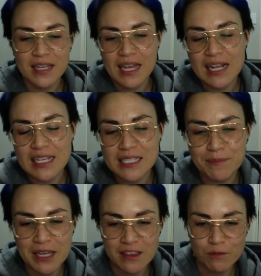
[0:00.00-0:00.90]

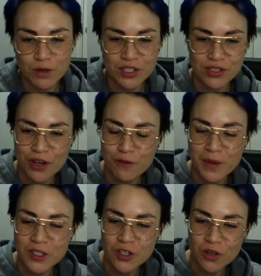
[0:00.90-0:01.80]
Elizabeth was so
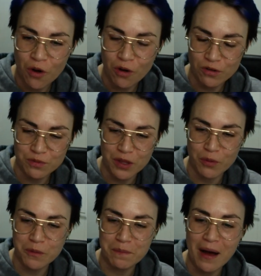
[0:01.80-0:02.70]
much caught with
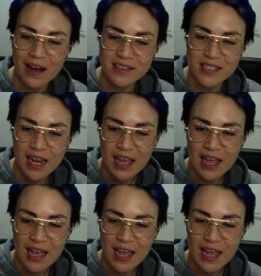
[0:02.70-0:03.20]
what passed